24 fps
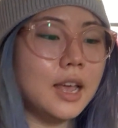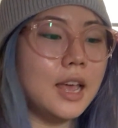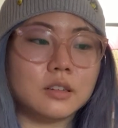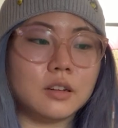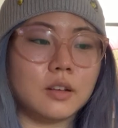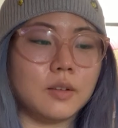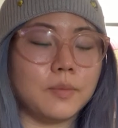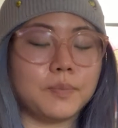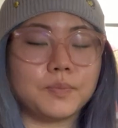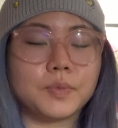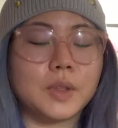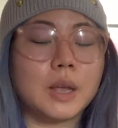
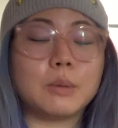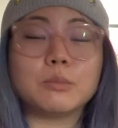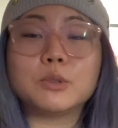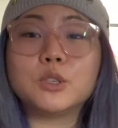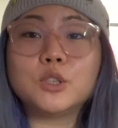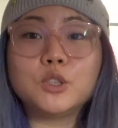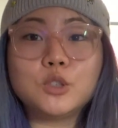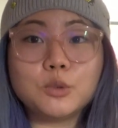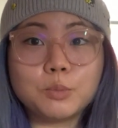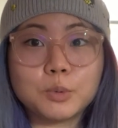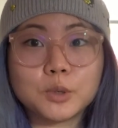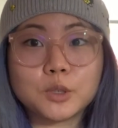I'm
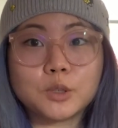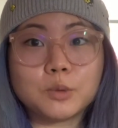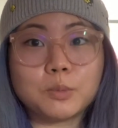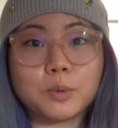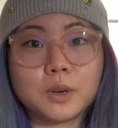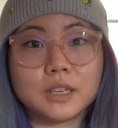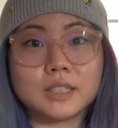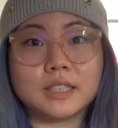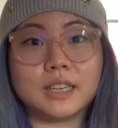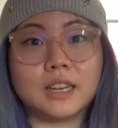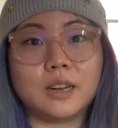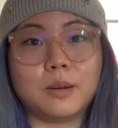super
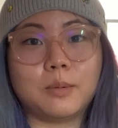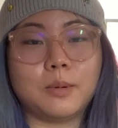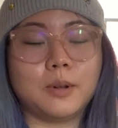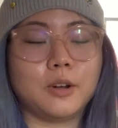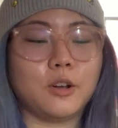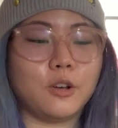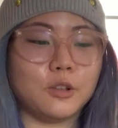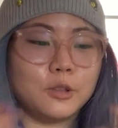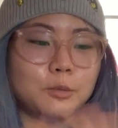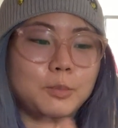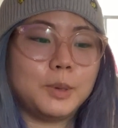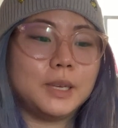excited about
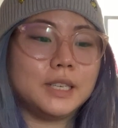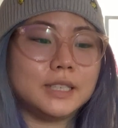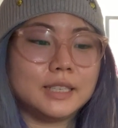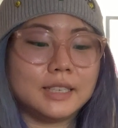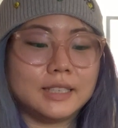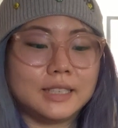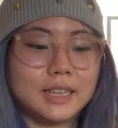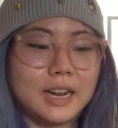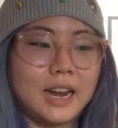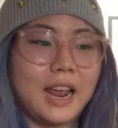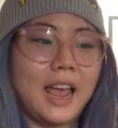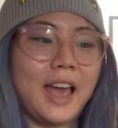all the pieces
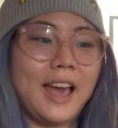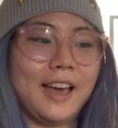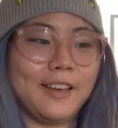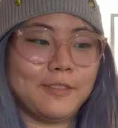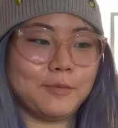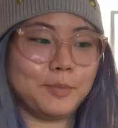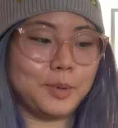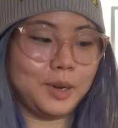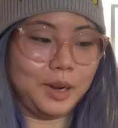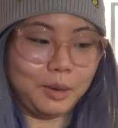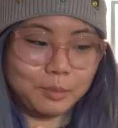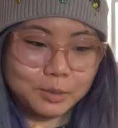that I have
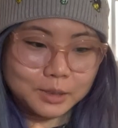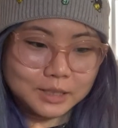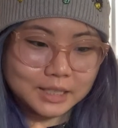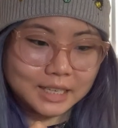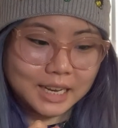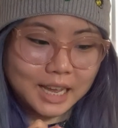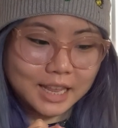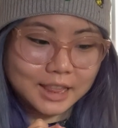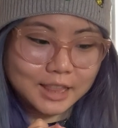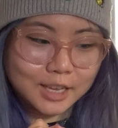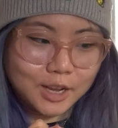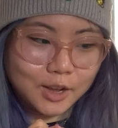been able to
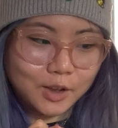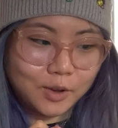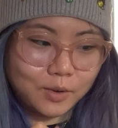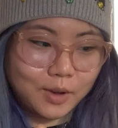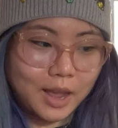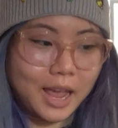get though.